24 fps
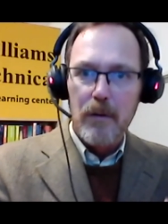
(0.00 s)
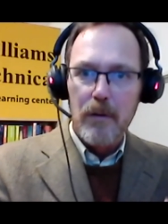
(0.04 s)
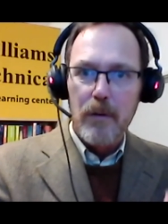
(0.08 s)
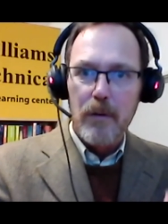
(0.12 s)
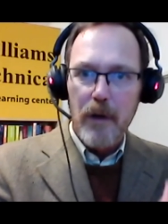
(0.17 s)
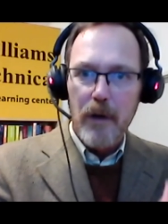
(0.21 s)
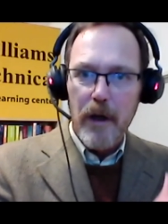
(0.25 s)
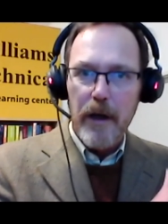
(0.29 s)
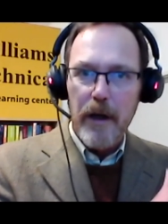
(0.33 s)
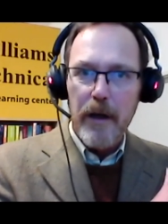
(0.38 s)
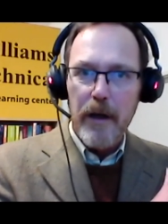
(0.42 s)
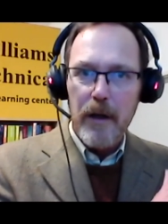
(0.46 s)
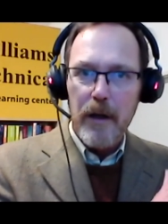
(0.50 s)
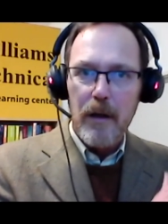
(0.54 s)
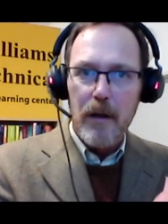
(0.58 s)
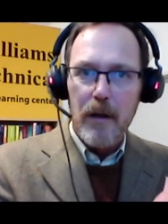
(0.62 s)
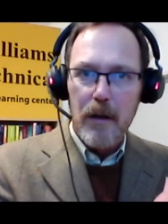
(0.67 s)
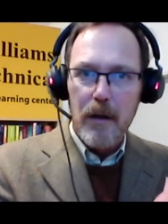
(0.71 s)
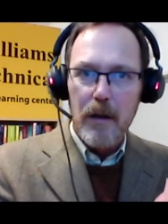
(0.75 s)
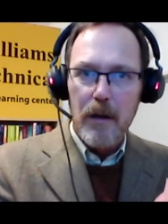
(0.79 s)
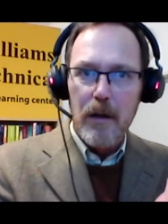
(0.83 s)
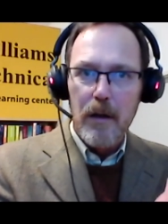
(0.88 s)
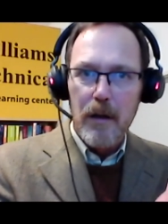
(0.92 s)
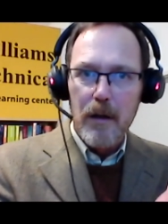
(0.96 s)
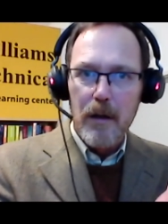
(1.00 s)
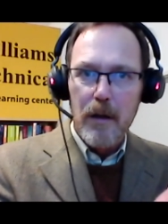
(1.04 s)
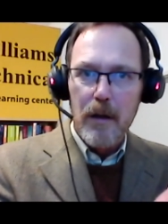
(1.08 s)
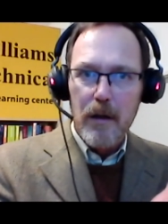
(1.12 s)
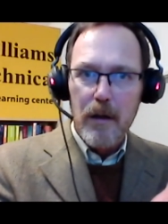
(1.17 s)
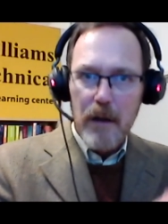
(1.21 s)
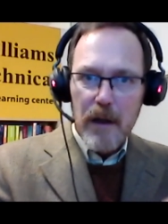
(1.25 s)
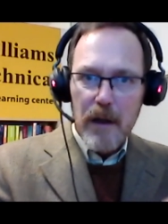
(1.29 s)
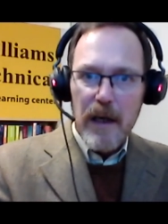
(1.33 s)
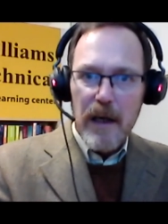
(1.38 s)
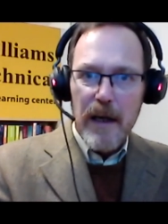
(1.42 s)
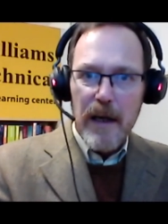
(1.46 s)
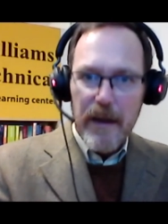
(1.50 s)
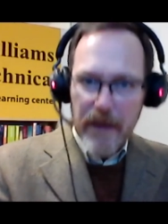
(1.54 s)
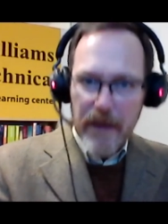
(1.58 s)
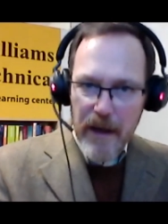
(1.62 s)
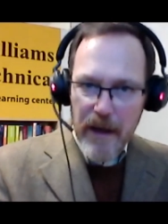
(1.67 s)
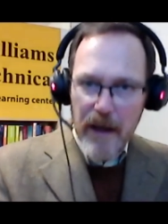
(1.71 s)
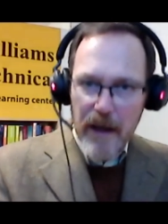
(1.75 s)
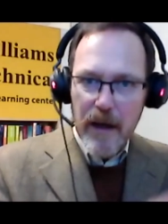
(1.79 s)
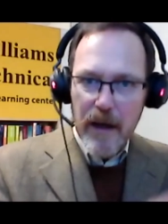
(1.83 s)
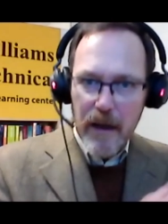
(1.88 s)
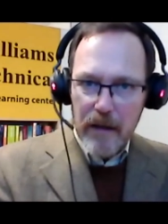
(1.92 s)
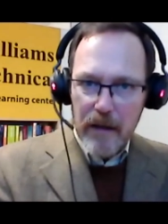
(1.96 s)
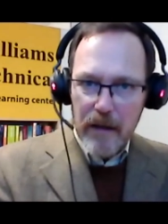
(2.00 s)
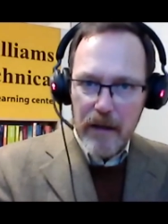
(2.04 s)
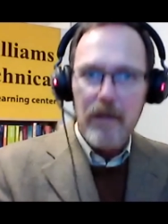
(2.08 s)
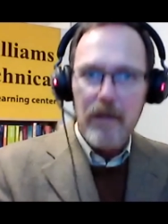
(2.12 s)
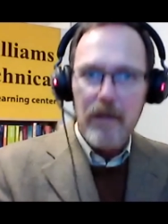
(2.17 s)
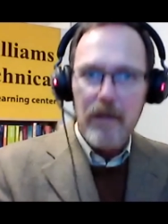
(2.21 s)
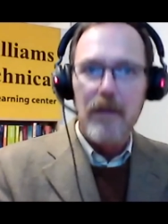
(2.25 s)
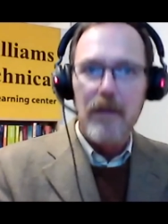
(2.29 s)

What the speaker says: right? And then